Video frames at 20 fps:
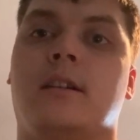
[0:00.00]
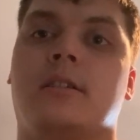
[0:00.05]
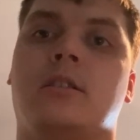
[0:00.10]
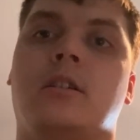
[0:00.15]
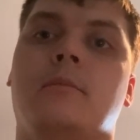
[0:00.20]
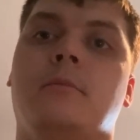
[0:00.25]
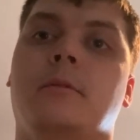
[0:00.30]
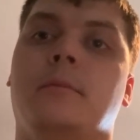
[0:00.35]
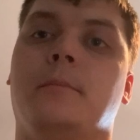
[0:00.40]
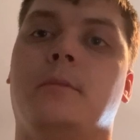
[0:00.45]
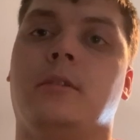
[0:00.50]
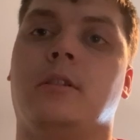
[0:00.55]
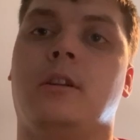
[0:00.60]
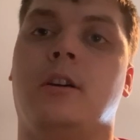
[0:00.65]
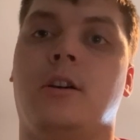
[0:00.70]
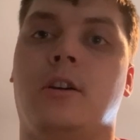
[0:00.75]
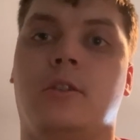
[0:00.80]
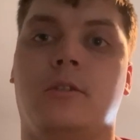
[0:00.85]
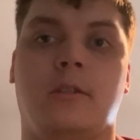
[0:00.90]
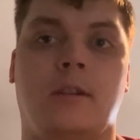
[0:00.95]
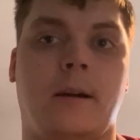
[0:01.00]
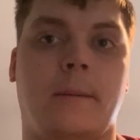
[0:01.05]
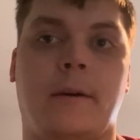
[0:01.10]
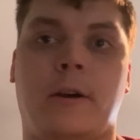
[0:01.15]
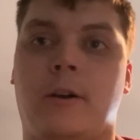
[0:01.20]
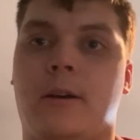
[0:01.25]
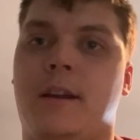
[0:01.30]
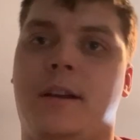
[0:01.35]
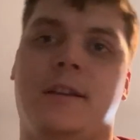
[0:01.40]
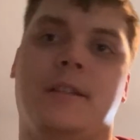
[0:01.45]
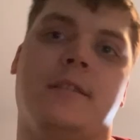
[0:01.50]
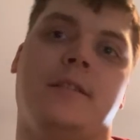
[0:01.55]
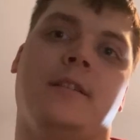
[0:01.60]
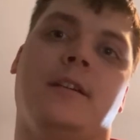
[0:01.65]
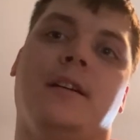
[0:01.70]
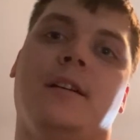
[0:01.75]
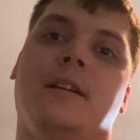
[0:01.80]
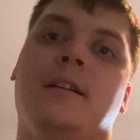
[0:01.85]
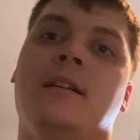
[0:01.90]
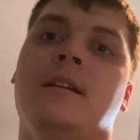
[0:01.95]
comment below about
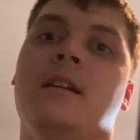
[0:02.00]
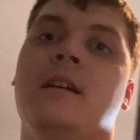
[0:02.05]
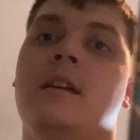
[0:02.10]
anything.